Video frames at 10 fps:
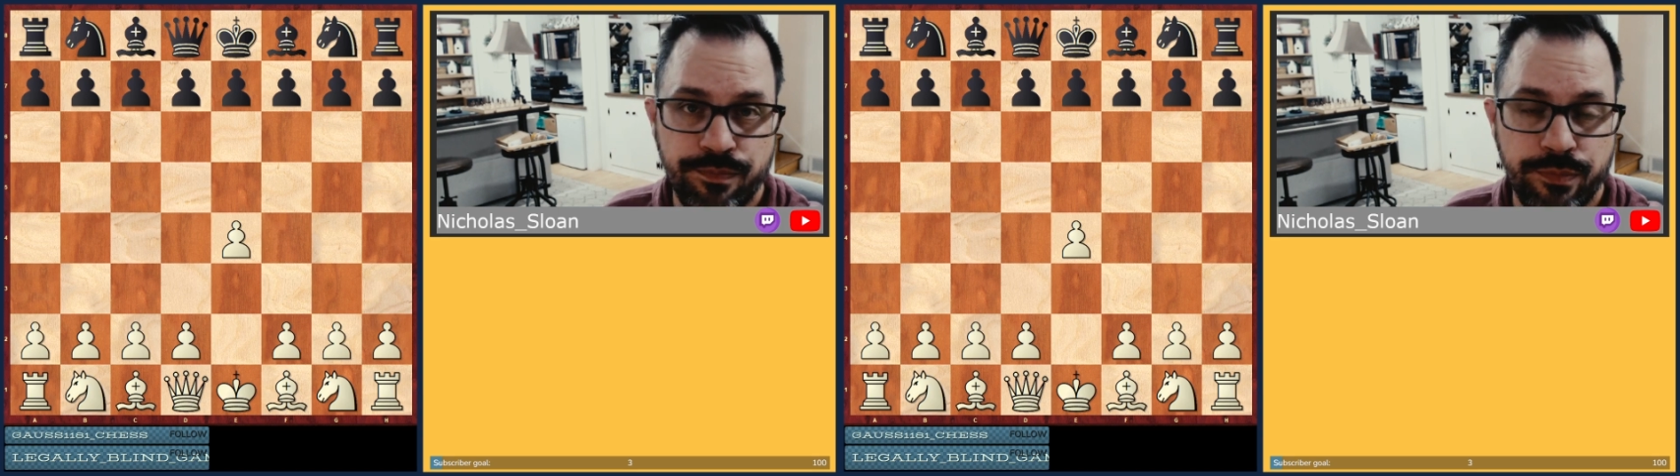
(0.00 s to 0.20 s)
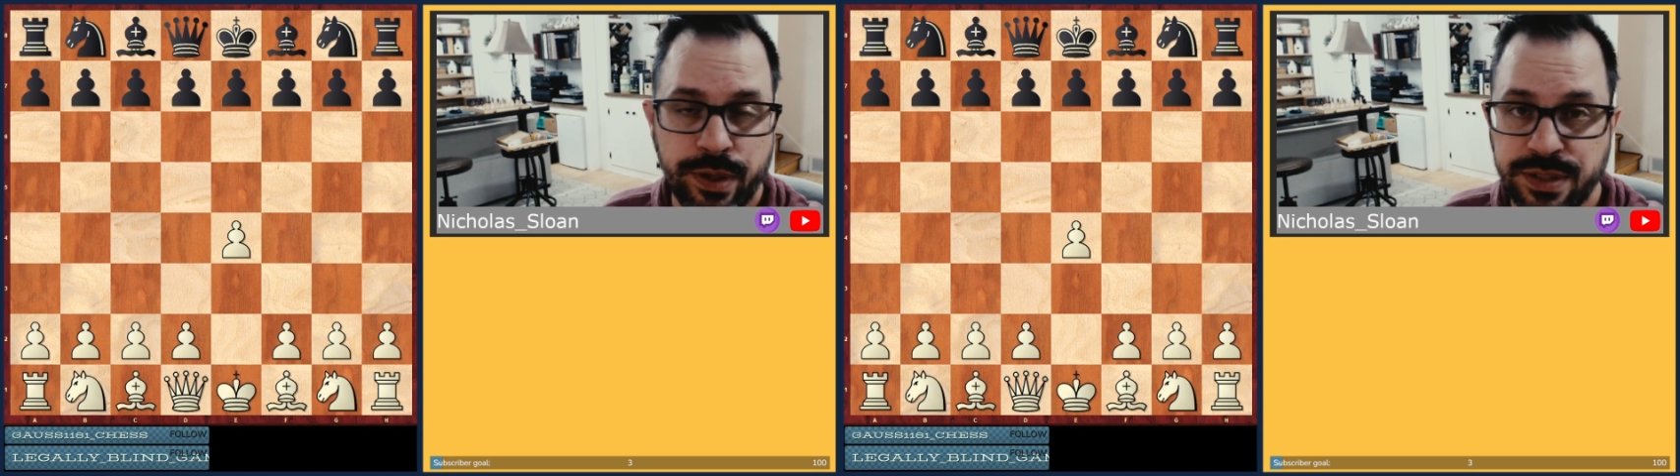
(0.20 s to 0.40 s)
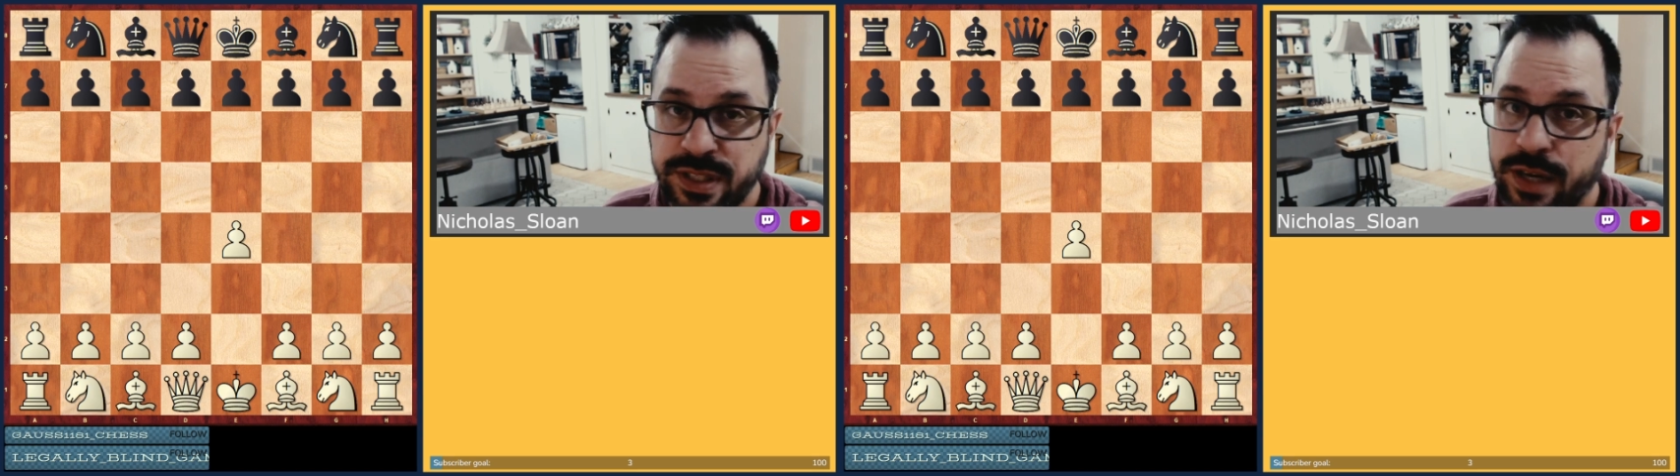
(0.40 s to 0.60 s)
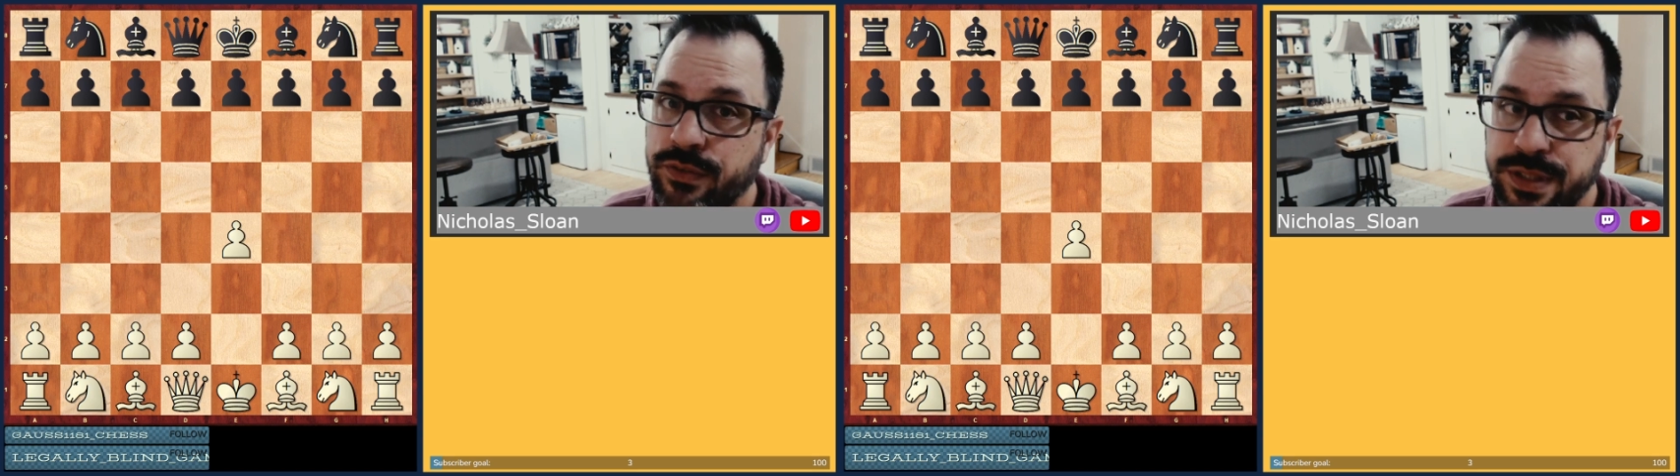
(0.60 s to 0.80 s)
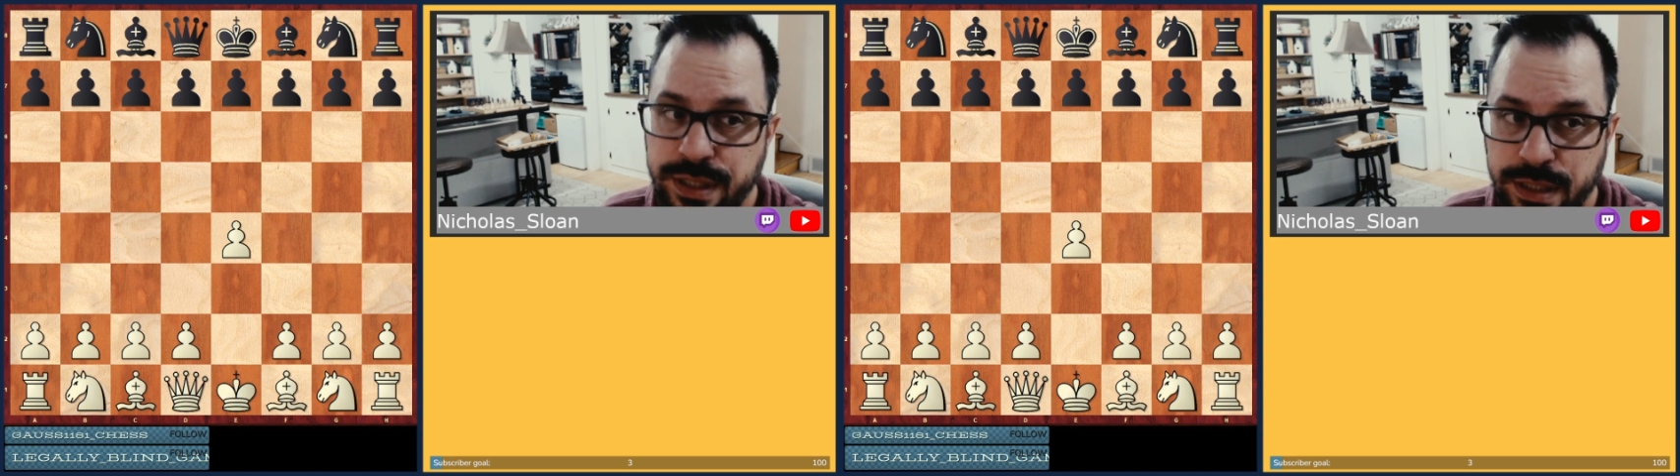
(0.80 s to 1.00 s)
but I was never
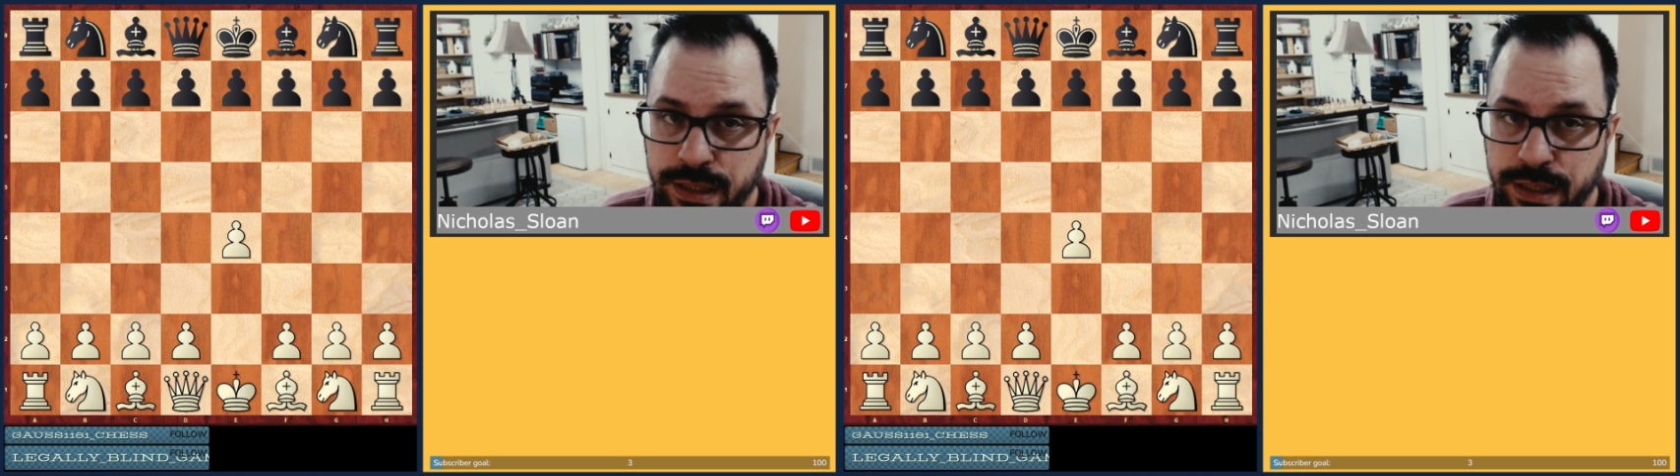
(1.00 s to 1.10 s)
seeing